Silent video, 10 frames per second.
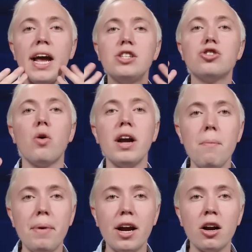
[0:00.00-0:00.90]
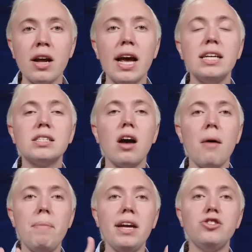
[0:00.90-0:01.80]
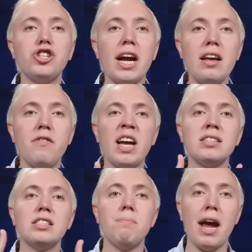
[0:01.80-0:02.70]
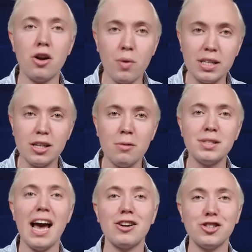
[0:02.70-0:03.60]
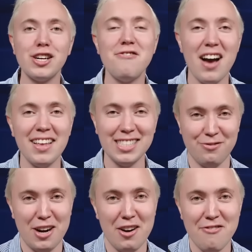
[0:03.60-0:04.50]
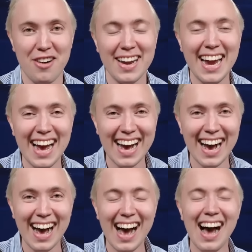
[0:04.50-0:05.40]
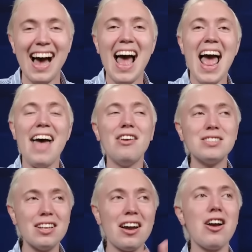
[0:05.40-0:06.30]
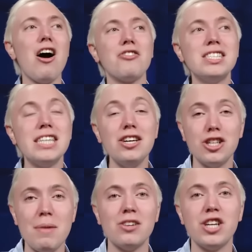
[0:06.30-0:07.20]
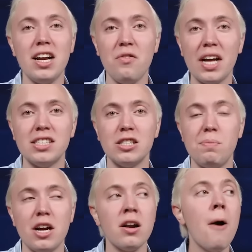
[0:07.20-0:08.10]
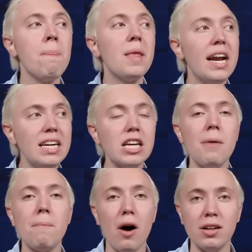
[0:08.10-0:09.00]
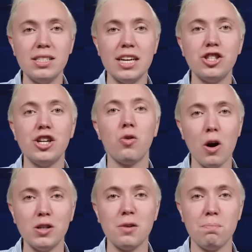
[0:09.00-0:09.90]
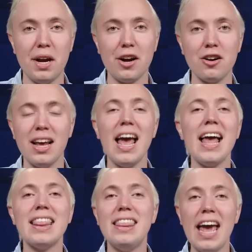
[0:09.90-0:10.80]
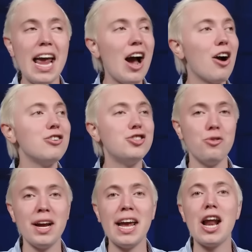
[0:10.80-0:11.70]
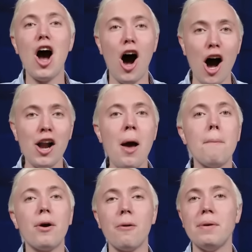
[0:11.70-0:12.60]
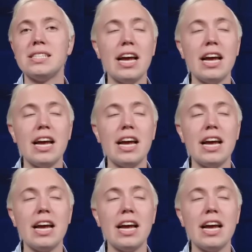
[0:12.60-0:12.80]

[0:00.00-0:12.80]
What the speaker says: He's growing a beard. He's copying JD Vance's mannerisms. Actually, I find this very funny. And there was a lot of conversation about JD Vance's beard. Anytime a politician grows a beard, they are doing it on purpose.